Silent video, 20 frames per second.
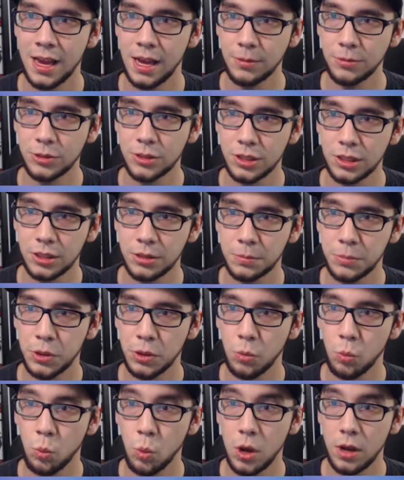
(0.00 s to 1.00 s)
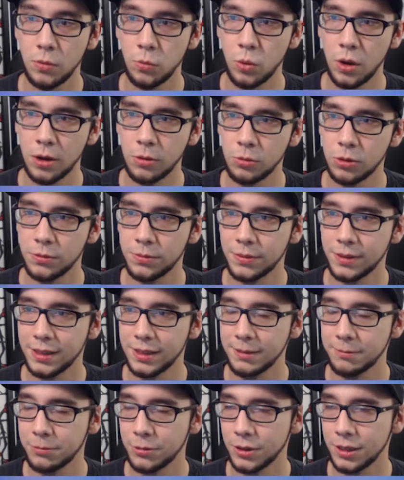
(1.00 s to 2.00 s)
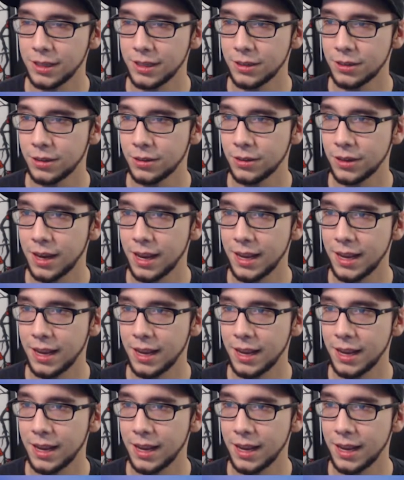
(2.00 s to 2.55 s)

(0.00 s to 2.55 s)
I'm just going to put one werewolf in for here,